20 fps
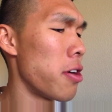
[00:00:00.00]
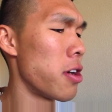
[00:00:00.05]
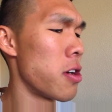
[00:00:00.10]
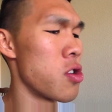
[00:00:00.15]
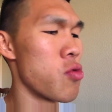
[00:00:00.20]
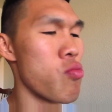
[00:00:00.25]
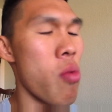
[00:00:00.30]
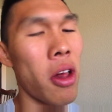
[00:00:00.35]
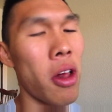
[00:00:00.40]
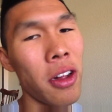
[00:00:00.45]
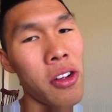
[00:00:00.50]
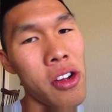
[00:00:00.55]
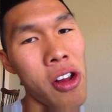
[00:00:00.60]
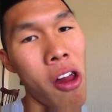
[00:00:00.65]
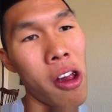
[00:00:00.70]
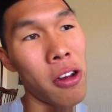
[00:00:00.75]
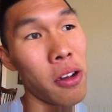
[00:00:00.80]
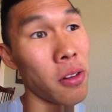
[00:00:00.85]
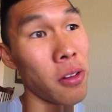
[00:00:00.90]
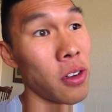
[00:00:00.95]
Oh my
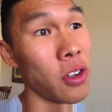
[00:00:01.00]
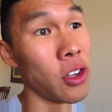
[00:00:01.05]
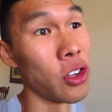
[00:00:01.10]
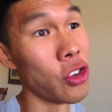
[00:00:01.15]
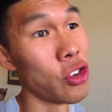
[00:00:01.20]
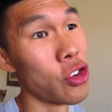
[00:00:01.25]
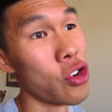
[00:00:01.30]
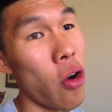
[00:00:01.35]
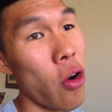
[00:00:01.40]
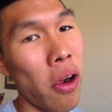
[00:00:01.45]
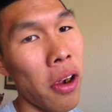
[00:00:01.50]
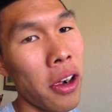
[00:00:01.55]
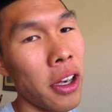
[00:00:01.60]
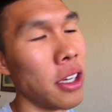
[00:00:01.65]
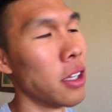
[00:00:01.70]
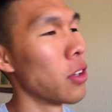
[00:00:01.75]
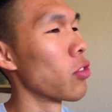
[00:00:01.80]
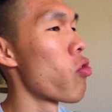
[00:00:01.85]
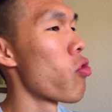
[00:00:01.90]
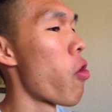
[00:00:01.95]
gosh, it's so good.